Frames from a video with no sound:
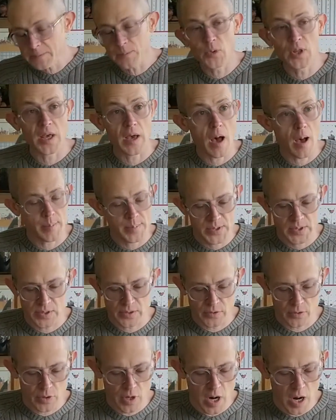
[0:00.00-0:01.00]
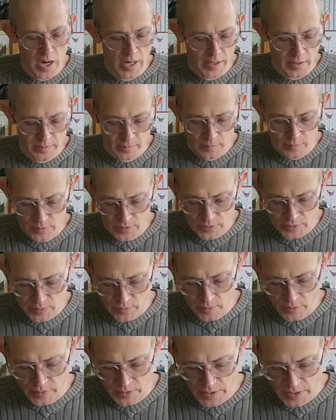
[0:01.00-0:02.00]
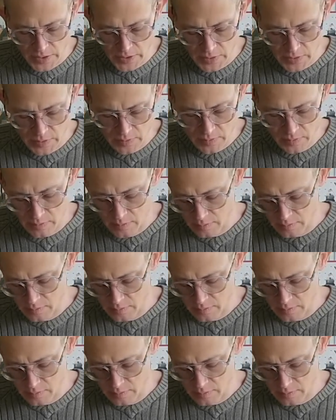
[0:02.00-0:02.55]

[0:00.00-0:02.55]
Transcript: The opposite of drying, which is really nice.